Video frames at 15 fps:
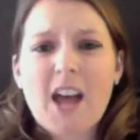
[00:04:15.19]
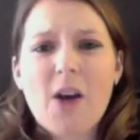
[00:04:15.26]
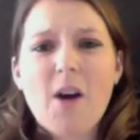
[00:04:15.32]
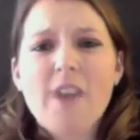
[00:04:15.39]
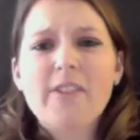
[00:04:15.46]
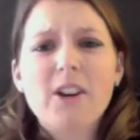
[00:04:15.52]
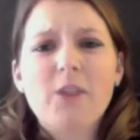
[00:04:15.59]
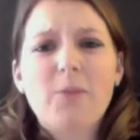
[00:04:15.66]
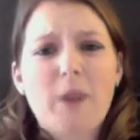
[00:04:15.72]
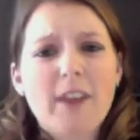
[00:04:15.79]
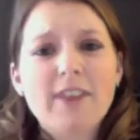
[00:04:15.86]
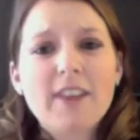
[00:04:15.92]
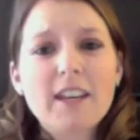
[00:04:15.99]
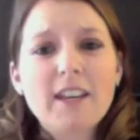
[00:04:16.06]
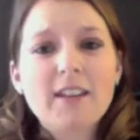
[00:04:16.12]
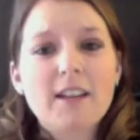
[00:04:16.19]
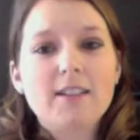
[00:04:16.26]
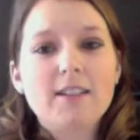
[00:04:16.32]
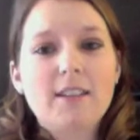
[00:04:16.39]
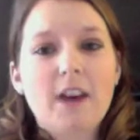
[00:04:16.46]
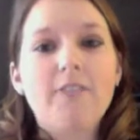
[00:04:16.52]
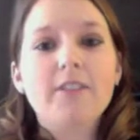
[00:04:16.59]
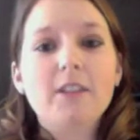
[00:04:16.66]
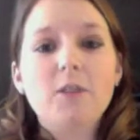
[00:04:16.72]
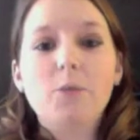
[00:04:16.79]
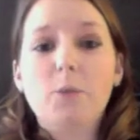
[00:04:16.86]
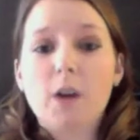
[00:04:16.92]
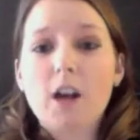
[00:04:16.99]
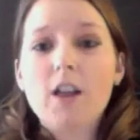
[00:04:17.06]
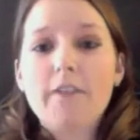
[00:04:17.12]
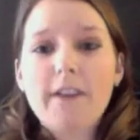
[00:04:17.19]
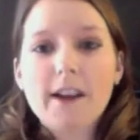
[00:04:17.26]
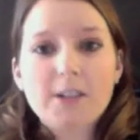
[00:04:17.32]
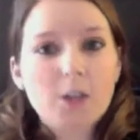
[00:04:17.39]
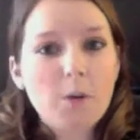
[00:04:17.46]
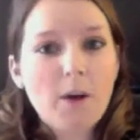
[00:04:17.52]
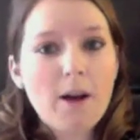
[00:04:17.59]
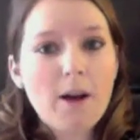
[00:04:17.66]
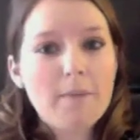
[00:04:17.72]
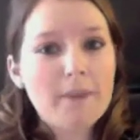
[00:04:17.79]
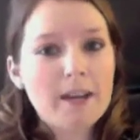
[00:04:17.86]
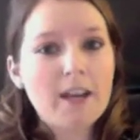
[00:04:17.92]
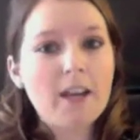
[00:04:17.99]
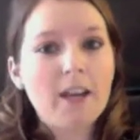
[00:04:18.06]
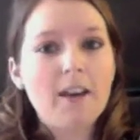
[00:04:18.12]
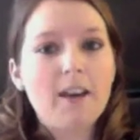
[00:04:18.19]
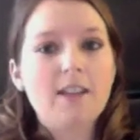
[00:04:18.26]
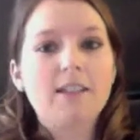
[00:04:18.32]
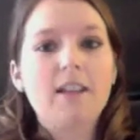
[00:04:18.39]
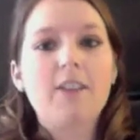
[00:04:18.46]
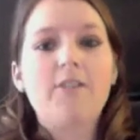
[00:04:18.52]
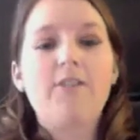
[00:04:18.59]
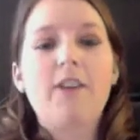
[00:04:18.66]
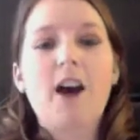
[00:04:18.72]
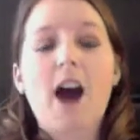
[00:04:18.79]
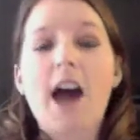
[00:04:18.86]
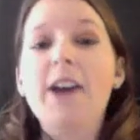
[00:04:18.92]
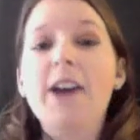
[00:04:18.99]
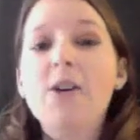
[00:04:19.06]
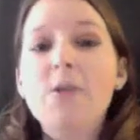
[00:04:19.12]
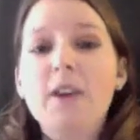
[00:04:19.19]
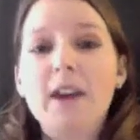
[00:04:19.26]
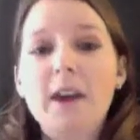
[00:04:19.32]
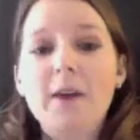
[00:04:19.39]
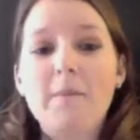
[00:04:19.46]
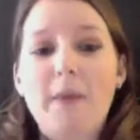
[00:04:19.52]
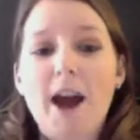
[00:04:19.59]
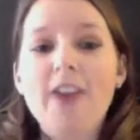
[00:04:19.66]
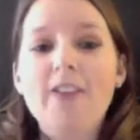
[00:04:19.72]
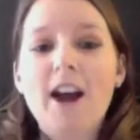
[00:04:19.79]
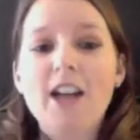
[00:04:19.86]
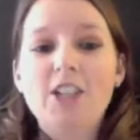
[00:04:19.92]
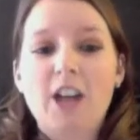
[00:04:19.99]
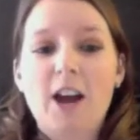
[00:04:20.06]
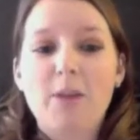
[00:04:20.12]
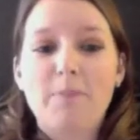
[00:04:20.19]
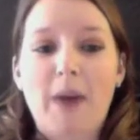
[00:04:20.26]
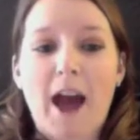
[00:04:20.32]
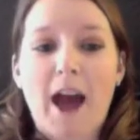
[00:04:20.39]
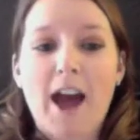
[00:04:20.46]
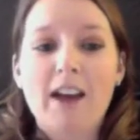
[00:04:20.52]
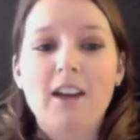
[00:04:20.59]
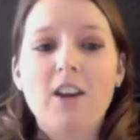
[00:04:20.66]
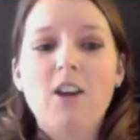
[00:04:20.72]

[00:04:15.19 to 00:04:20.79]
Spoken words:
However, one thing that definitely will affect her well-being is if I don't get my right child back.